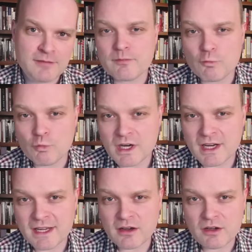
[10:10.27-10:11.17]

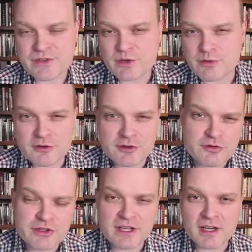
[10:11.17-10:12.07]
Why also they're
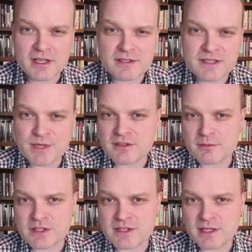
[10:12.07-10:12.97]
usually not spent too
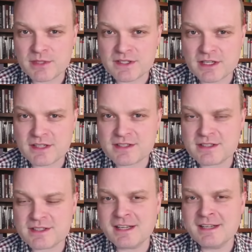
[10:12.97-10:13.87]
much time discussed is
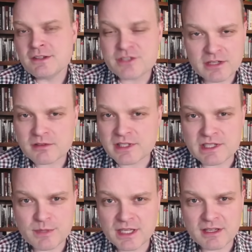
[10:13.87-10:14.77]
that, generally
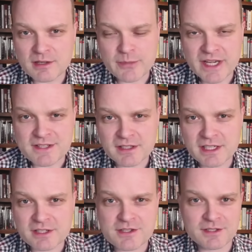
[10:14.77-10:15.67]
speaking, in past
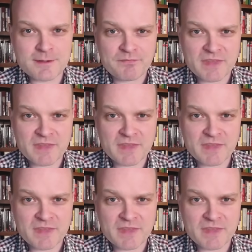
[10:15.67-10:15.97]
elections,